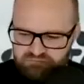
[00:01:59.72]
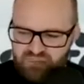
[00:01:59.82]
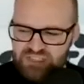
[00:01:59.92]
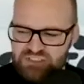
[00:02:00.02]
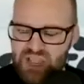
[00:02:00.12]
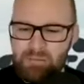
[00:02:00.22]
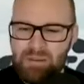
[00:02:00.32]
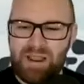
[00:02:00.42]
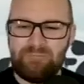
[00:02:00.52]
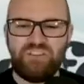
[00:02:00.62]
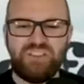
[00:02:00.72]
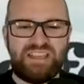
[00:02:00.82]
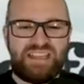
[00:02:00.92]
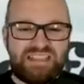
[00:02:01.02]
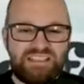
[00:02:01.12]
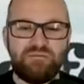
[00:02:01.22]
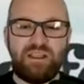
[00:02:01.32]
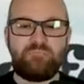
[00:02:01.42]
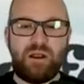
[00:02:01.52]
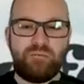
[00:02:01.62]
it's not bad. Just a hint of
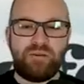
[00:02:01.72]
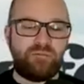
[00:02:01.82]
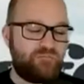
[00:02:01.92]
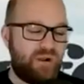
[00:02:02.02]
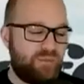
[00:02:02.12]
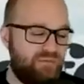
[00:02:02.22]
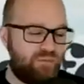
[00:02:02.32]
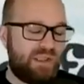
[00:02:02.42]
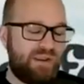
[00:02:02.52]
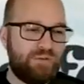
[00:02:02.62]
like pumpkin flavor.